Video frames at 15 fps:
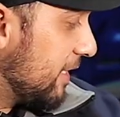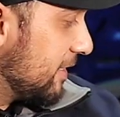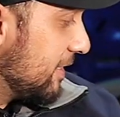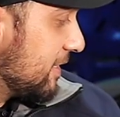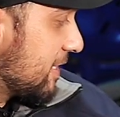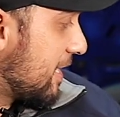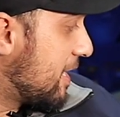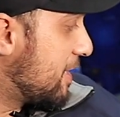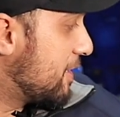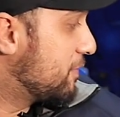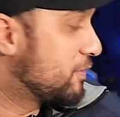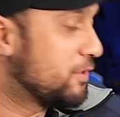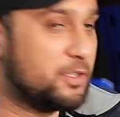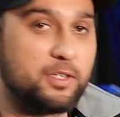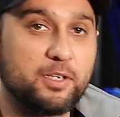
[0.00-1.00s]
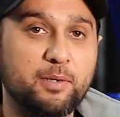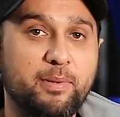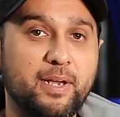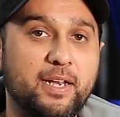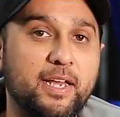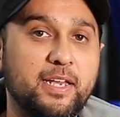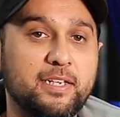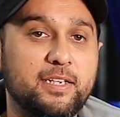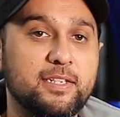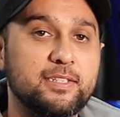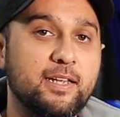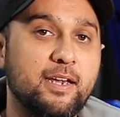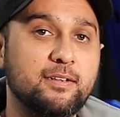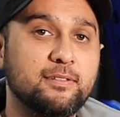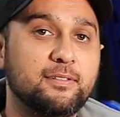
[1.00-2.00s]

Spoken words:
had this car for about 8 years now.